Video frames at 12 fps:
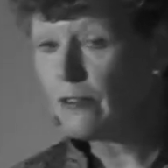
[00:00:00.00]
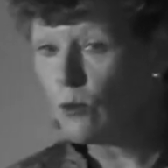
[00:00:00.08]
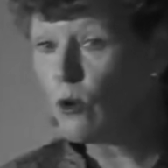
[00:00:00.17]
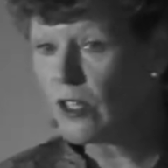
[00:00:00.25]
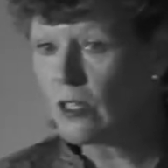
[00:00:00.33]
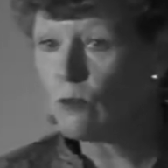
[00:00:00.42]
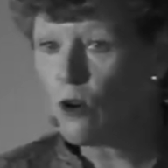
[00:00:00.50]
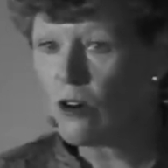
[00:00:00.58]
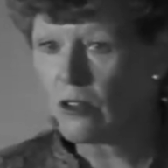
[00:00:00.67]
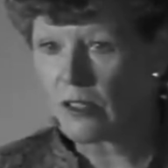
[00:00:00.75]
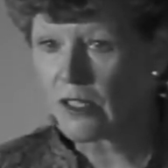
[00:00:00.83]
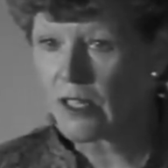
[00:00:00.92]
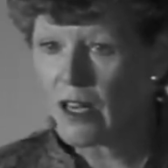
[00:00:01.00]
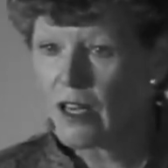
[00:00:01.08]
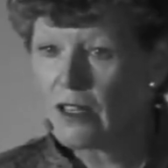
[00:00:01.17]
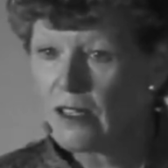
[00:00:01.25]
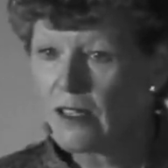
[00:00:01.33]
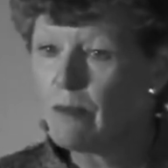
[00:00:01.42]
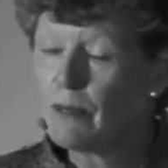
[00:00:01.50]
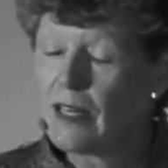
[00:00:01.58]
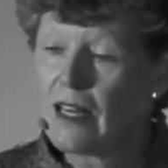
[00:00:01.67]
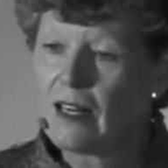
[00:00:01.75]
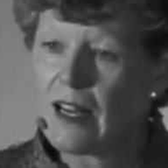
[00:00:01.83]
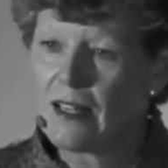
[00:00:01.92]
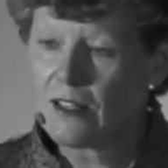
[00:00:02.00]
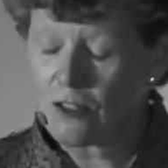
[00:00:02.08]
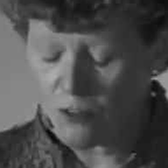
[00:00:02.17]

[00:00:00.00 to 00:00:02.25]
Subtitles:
for what it was, simply a lens